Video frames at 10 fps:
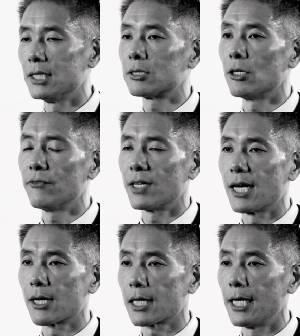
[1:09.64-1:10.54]
serving
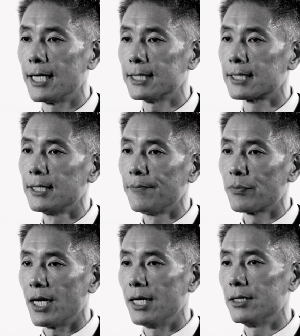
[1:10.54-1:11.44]
our clients
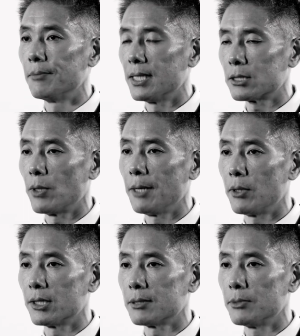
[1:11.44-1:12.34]
uh, in the best way
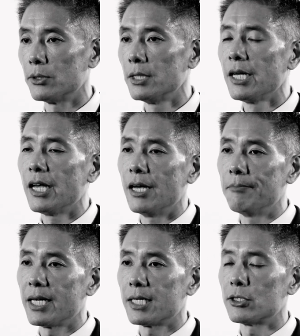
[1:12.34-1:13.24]
possible and
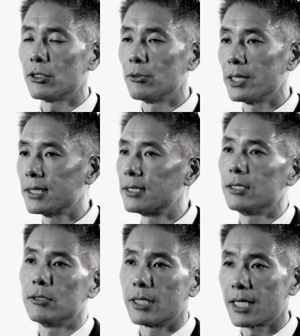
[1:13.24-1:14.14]
making sure we
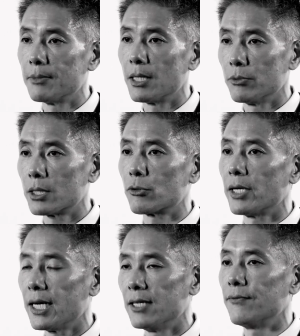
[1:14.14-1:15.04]
continue to come up with
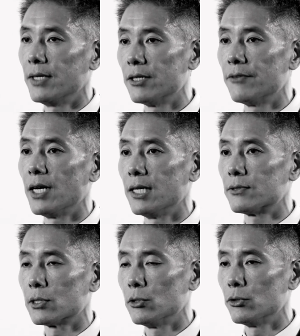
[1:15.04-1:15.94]
creative, innovative
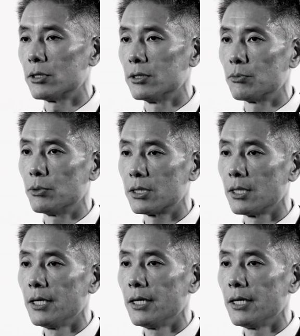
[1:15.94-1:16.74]
solutions, which